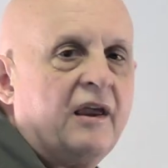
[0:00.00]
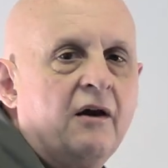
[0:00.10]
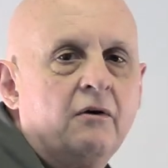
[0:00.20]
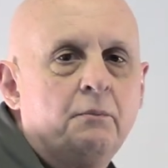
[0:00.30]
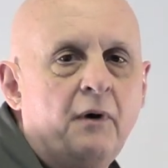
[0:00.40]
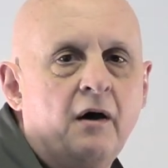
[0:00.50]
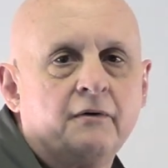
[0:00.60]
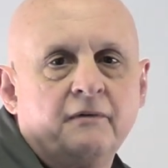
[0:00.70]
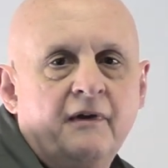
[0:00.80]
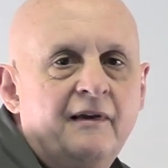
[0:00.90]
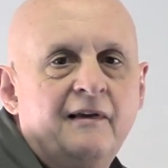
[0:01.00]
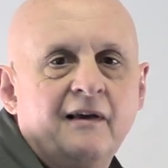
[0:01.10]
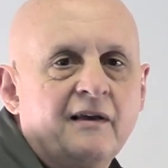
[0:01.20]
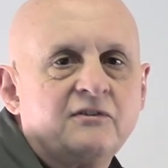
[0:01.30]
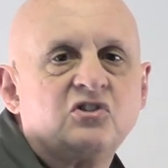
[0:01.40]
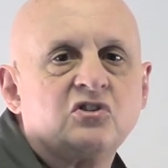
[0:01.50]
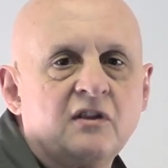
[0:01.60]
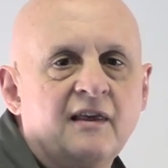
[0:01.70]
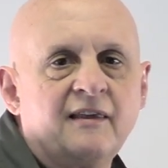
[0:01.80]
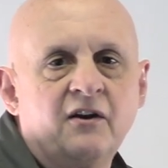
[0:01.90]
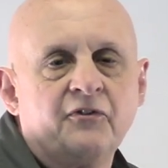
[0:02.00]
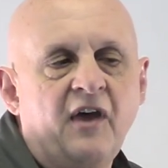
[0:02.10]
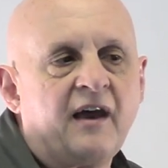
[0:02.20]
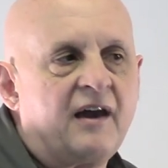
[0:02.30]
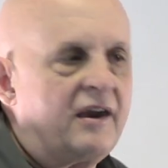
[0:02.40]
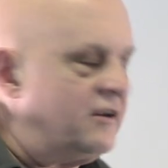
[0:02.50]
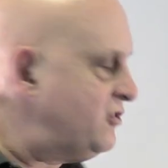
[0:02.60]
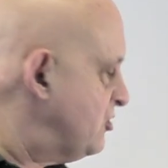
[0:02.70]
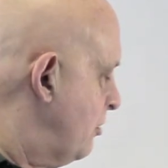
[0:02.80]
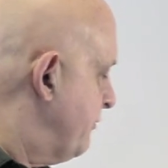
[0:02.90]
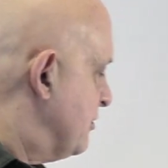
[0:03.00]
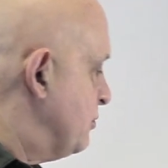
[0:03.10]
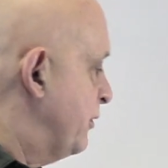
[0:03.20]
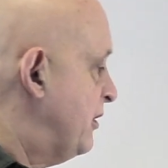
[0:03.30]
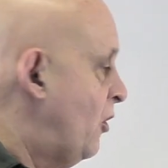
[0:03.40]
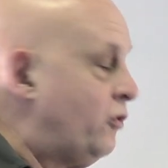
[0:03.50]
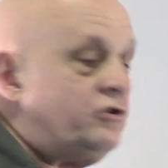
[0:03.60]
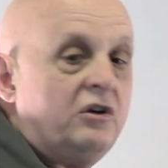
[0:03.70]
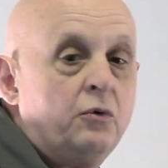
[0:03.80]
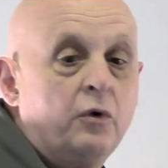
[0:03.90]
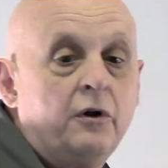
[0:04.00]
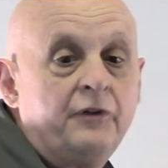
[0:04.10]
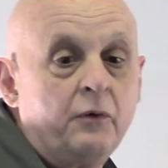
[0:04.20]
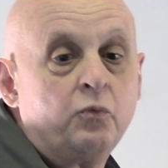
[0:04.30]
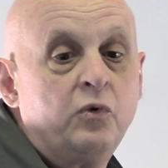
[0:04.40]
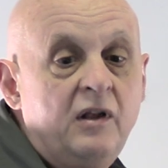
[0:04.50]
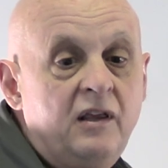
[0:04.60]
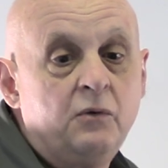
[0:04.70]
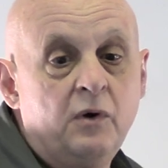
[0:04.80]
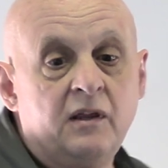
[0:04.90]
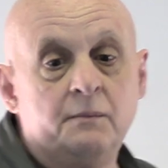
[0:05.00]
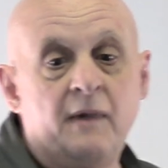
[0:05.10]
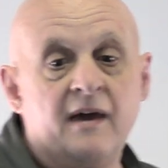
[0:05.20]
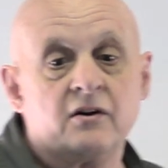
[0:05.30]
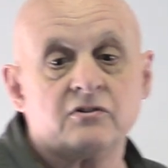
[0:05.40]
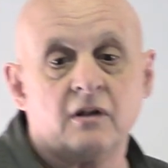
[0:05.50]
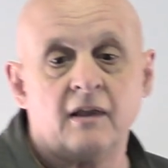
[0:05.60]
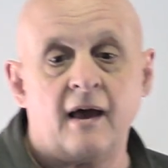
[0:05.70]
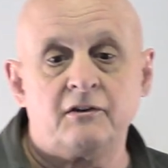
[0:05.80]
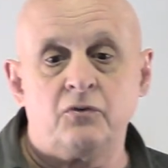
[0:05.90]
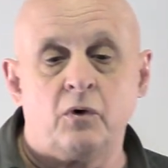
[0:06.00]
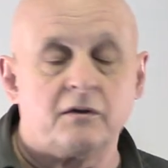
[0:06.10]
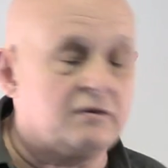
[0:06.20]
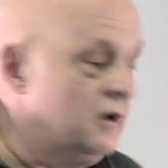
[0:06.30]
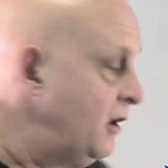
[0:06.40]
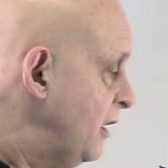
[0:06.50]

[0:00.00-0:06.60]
care about you know, that kind of service. With the OT world, that really, really matters a lot to us.